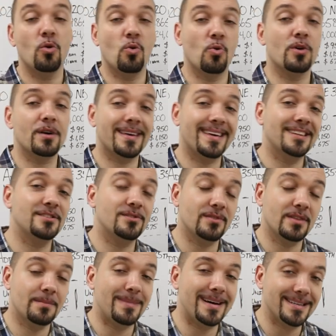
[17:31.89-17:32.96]
or get you
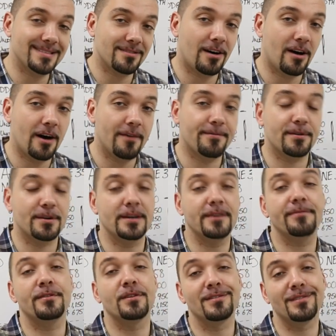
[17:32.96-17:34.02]
the best offer
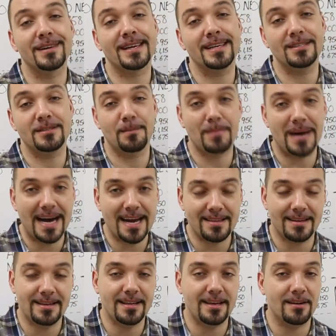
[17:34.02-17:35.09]
if you're looking to buy
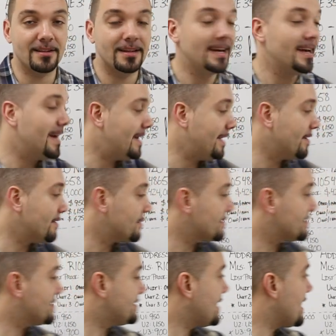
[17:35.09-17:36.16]
the deal and
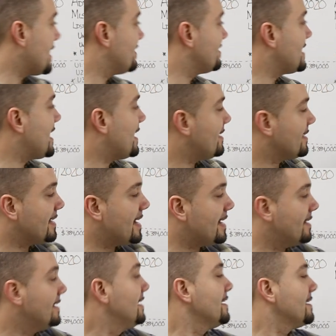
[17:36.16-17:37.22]
understand that
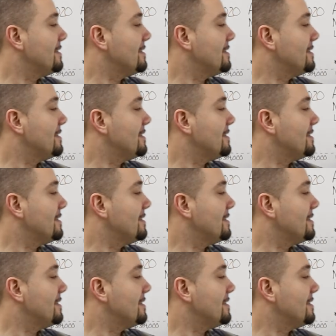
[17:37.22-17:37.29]
again,